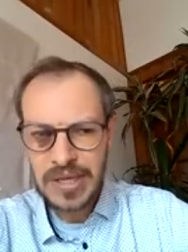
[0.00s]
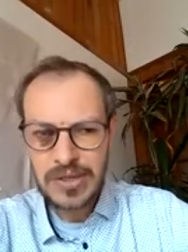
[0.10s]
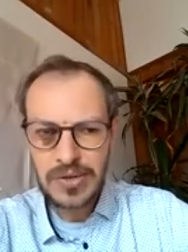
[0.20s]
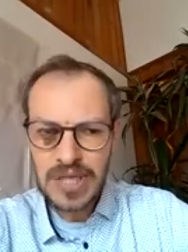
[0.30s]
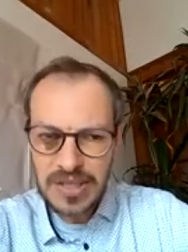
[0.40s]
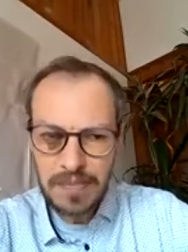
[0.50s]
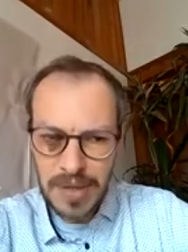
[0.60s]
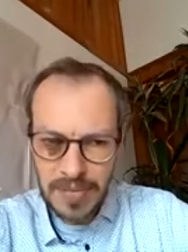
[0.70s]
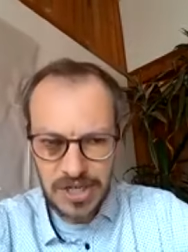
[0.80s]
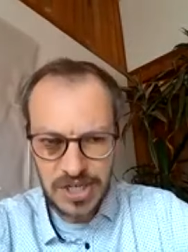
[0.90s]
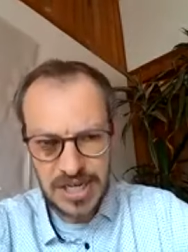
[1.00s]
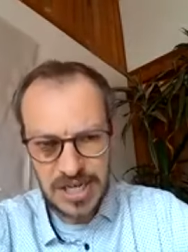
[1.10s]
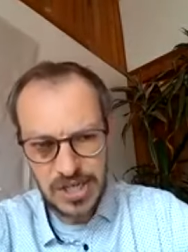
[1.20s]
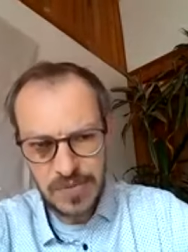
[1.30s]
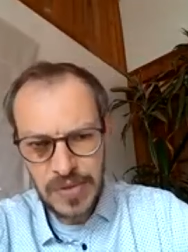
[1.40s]
So that's a permanent
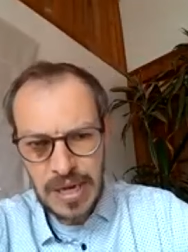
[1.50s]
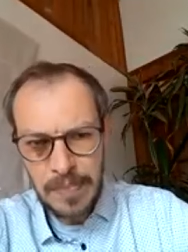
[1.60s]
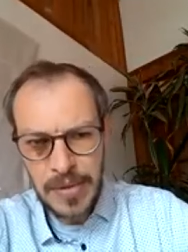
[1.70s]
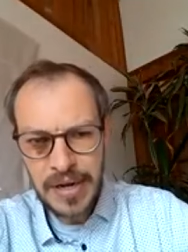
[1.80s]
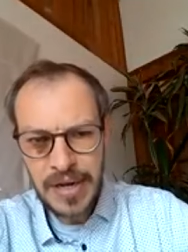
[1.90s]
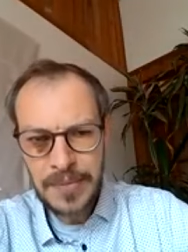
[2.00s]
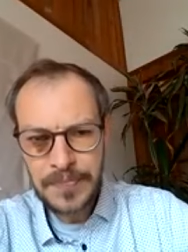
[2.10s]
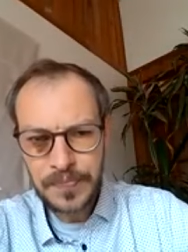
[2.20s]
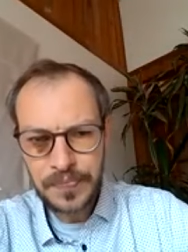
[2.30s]
challenge. But um,